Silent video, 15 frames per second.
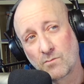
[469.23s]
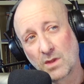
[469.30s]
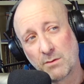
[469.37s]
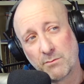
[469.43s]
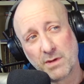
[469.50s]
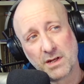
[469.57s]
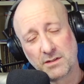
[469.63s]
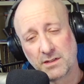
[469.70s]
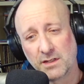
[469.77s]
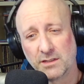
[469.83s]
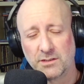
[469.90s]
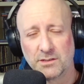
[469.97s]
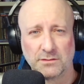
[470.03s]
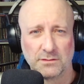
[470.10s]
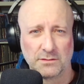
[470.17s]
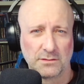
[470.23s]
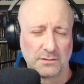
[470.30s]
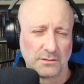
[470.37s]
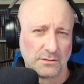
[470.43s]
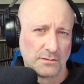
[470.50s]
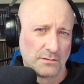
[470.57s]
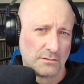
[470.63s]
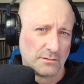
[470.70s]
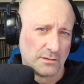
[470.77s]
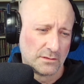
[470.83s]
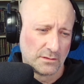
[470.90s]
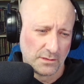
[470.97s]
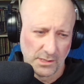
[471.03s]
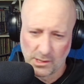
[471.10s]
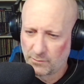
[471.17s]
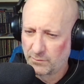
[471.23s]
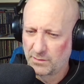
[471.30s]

meditations, self